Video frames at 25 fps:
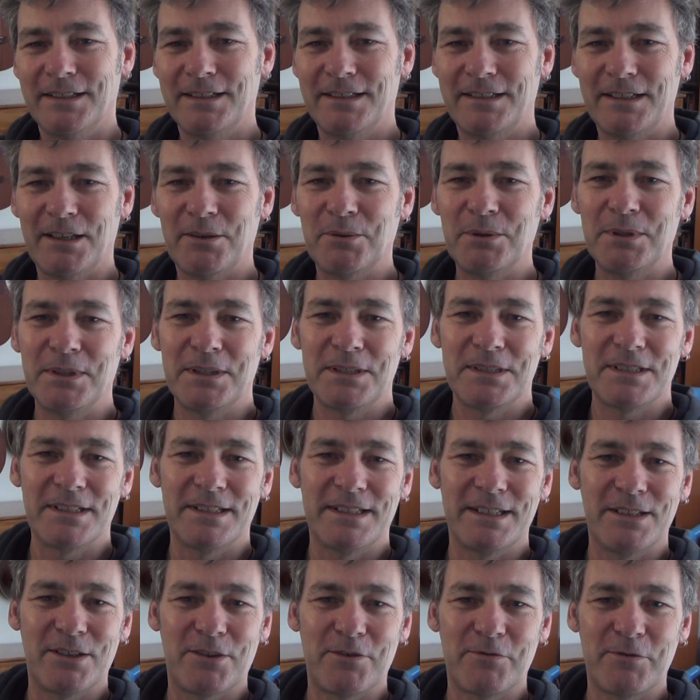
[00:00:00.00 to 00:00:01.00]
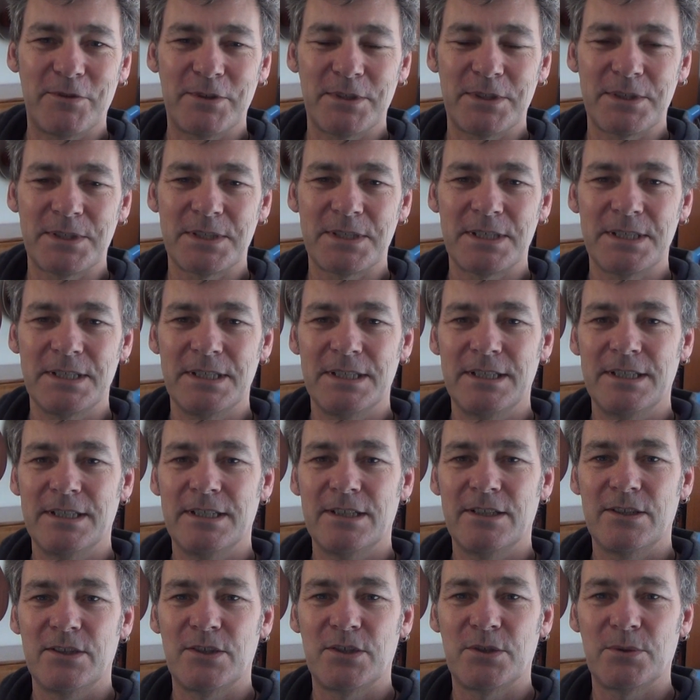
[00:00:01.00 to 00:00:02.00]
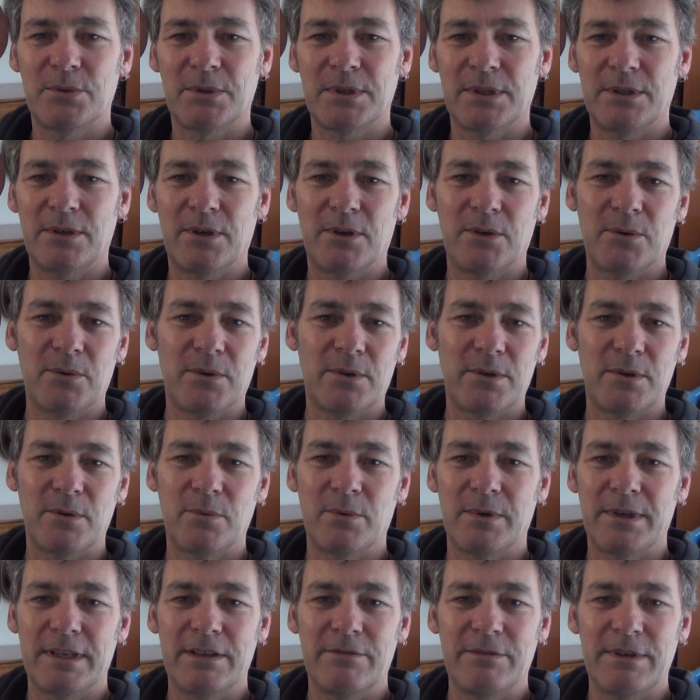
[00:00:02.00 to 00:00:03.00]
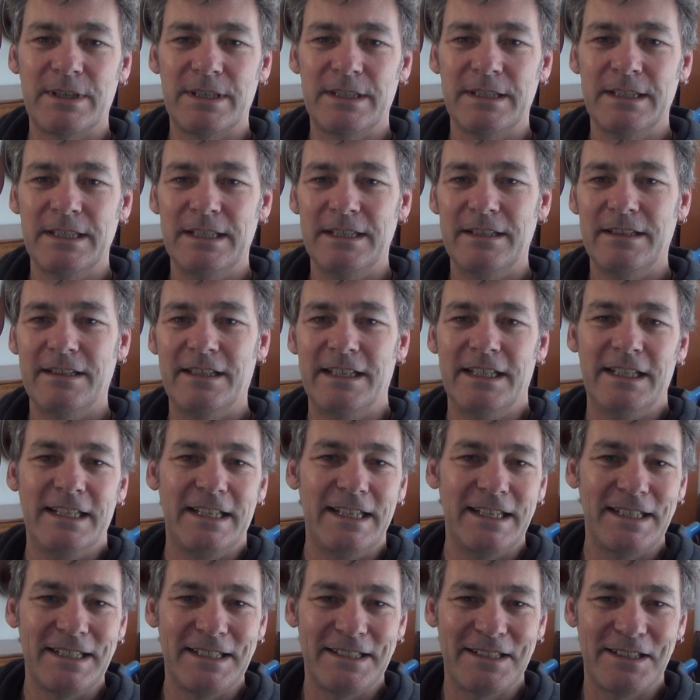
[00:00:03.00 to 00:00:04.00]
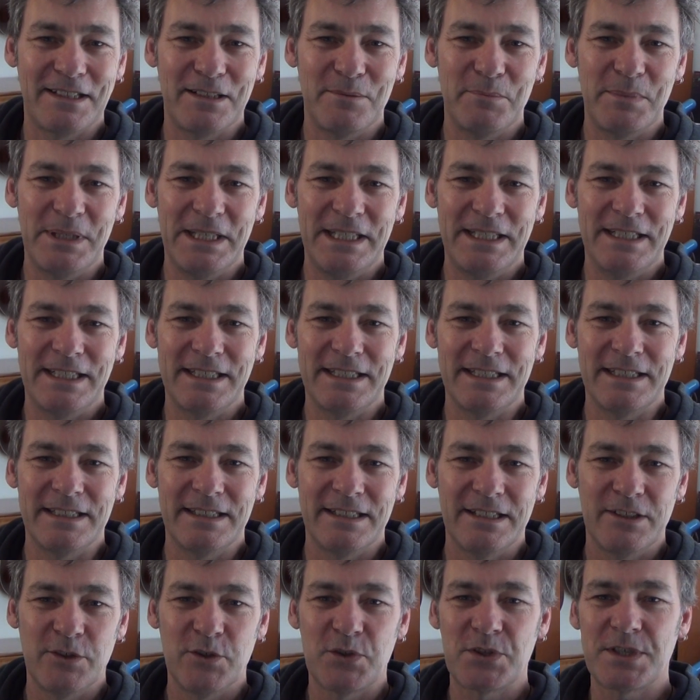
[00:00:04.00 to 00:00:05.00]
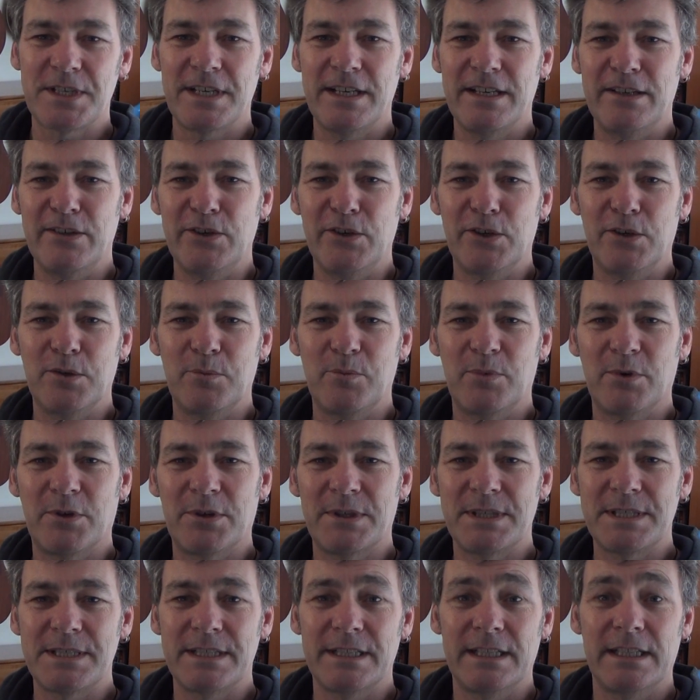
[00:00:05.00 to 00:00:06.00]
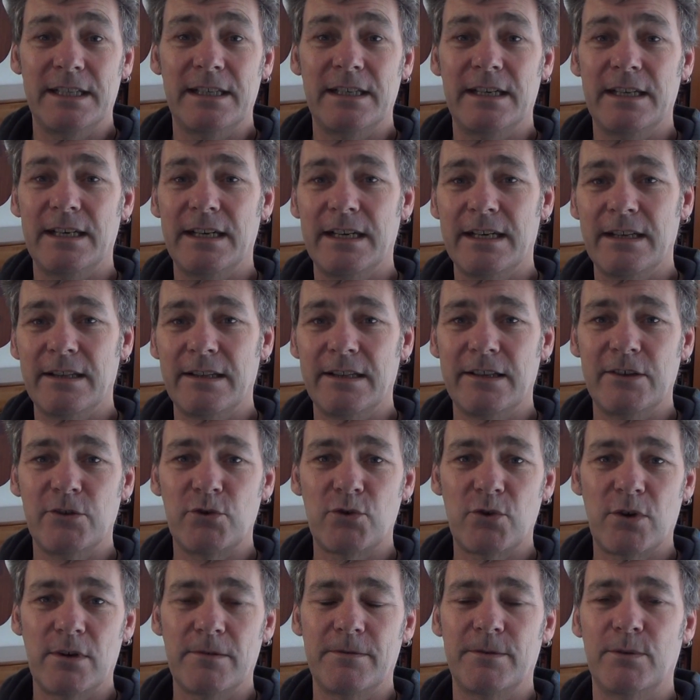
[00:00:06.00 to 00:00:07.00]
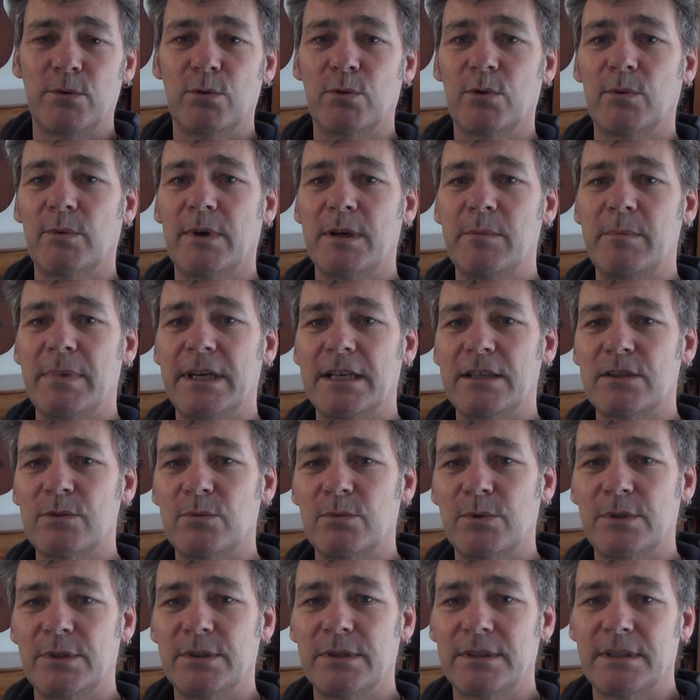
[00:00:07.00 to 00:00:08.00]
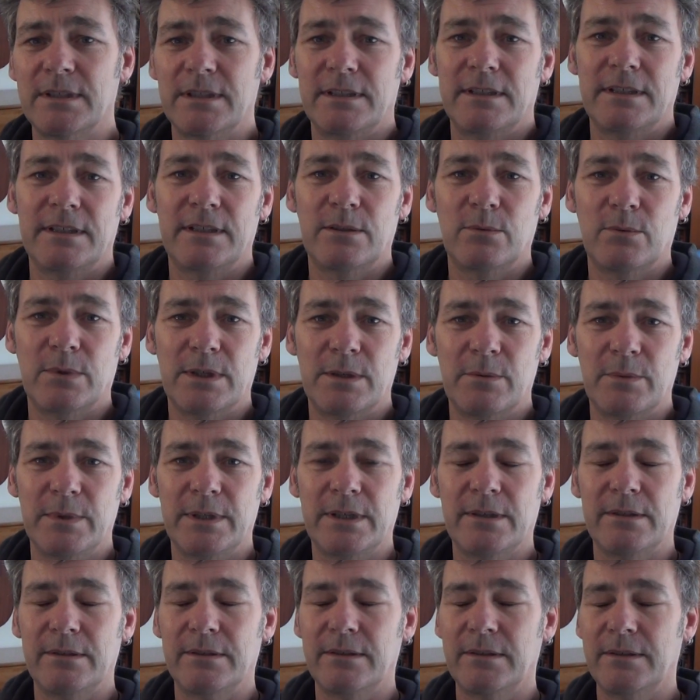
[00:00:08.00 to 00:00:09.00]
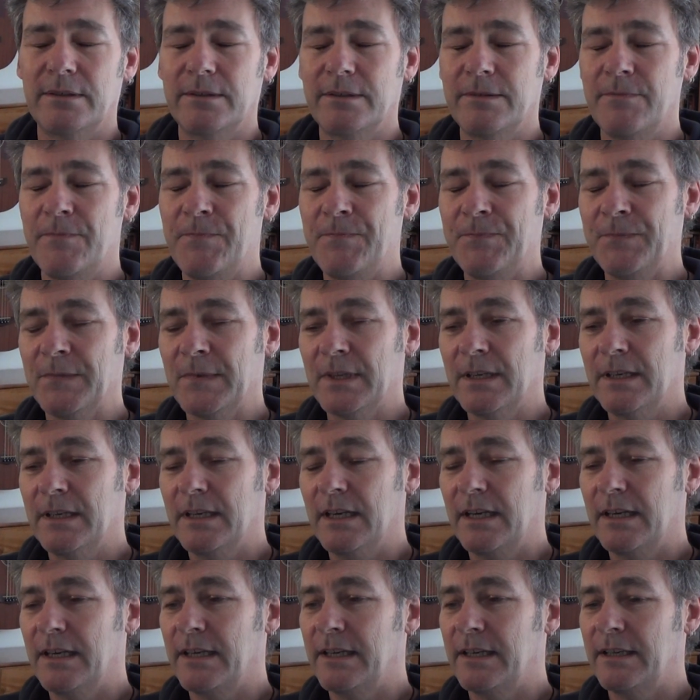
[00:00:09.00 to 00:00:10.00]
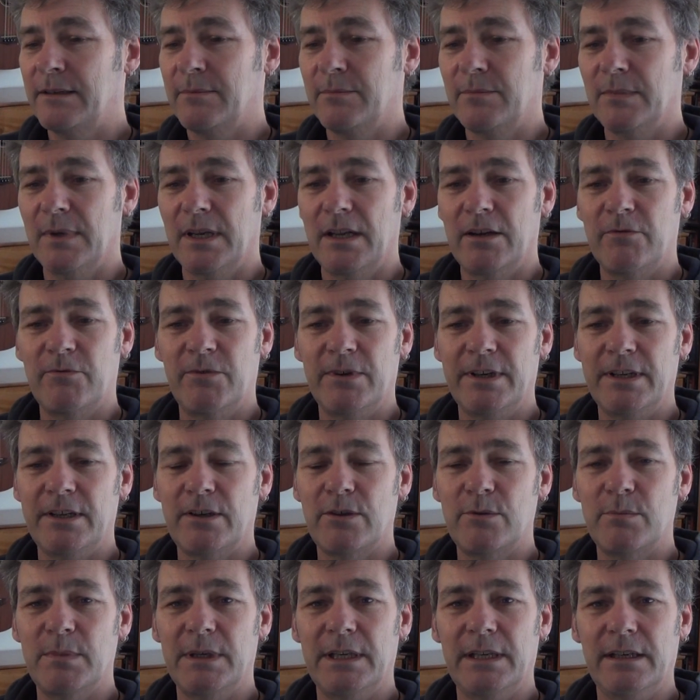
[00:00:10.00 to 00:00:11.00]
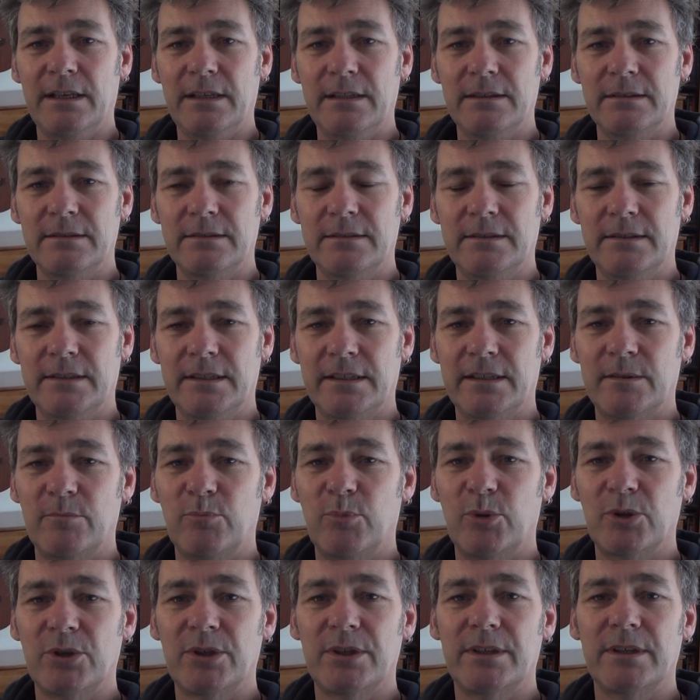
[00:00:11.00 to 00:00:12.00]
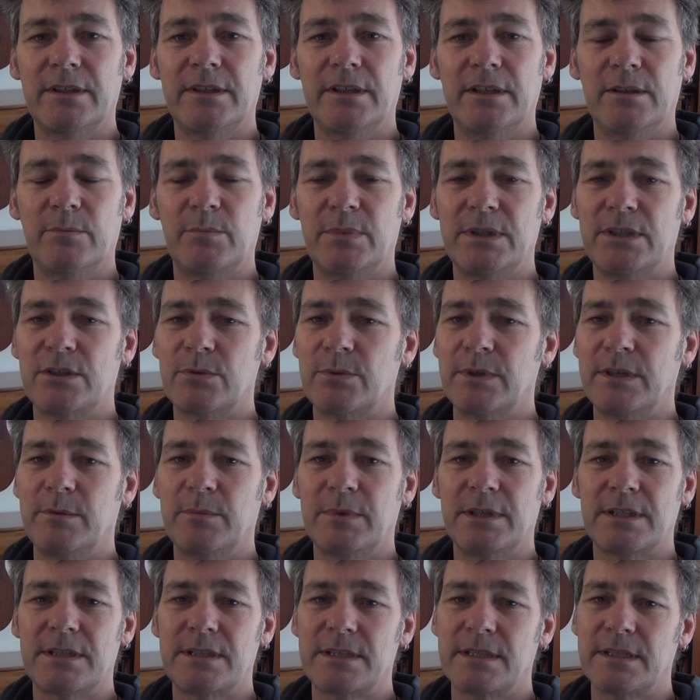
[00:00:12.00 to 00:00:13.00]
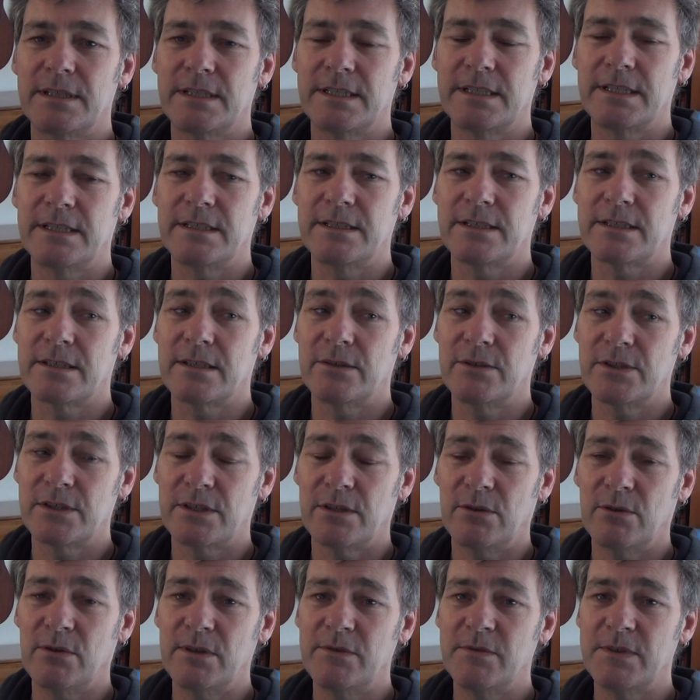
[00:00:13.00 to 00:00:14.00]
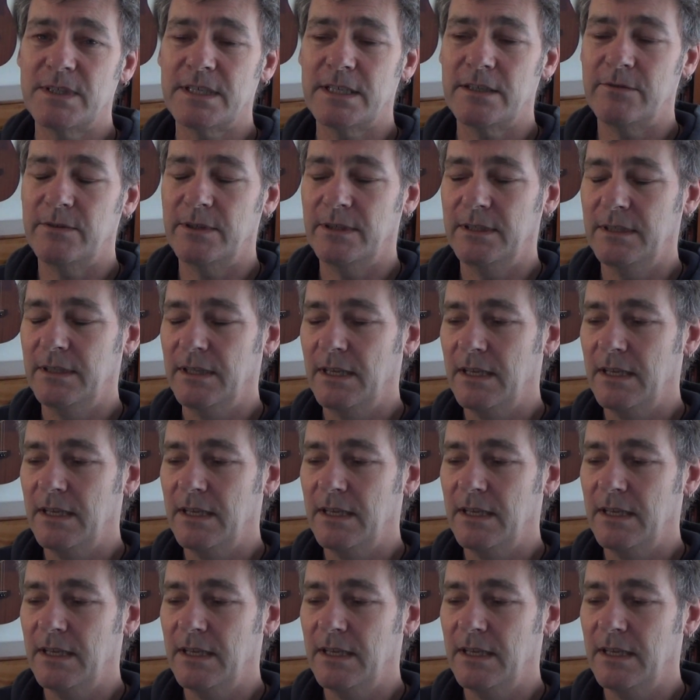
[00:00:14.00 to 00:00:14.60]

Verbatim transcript: going into the office, talking a whole lot of whatever, then getting to the meeting, saying your goodbyes, then getting out of there and driving all the way back to work, and then away we go, you know. Um, a video meeting you can book it in, you'd be 20 minutes and it's done. So it's a lifesaver.